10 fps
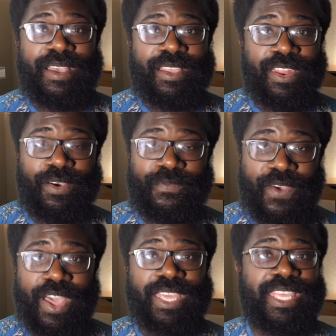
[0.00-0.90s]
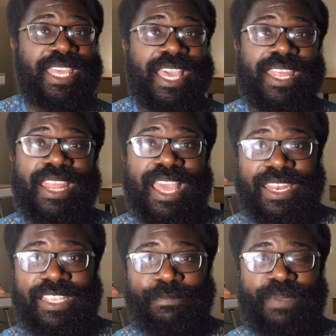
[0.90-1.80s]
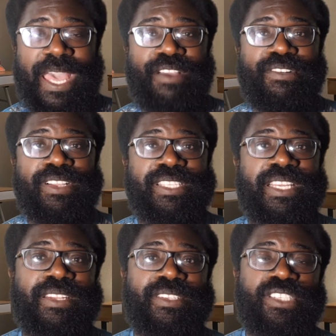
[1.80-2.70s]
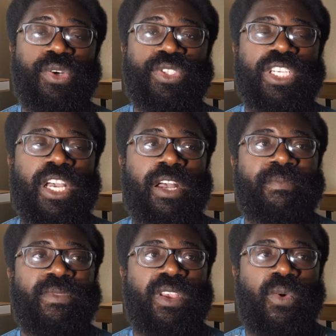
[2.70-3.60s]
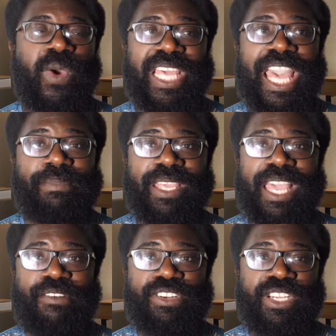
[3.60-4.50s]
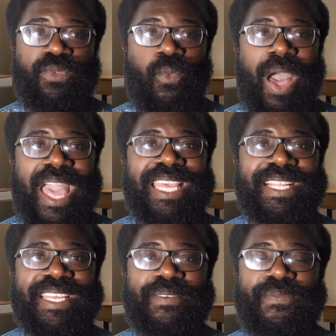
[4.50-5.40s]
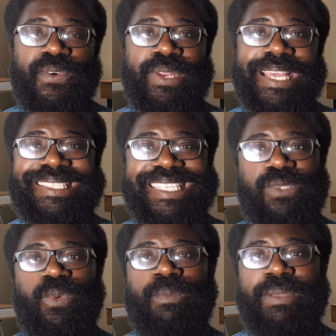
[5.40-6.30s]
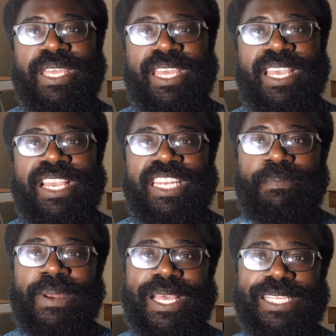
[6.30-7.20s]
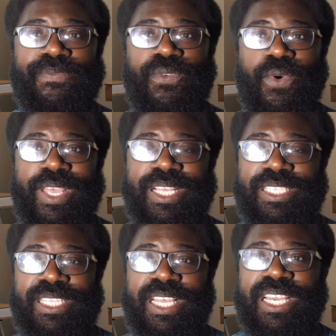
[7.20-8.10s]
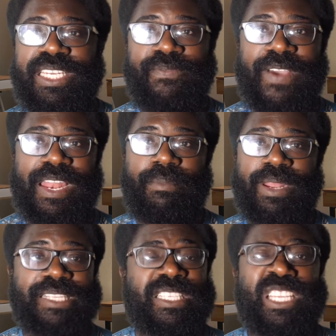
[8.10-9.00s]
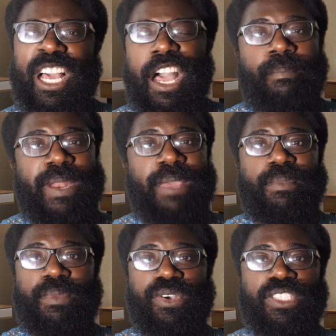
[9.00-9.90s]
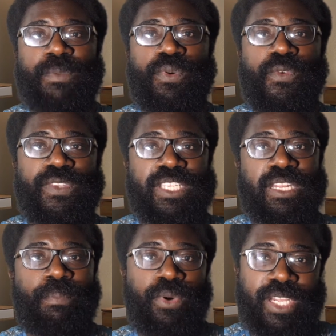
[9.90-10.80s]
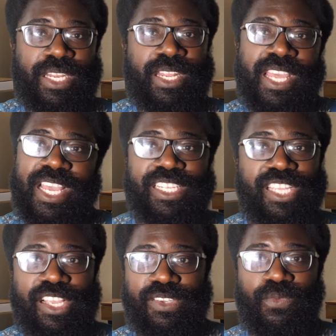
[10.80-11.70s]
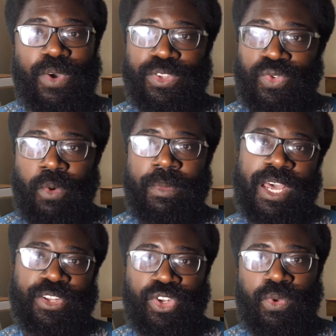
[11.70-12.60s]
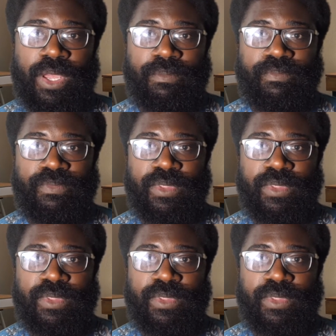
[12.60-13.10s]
you know, Fergie and his parents and Solskjaer when he came to Carrington, why he didn't feel that this would be the place for his development. As I said, I can't blame him, because the proof is in the pudding in terms of what Dortmund are doing.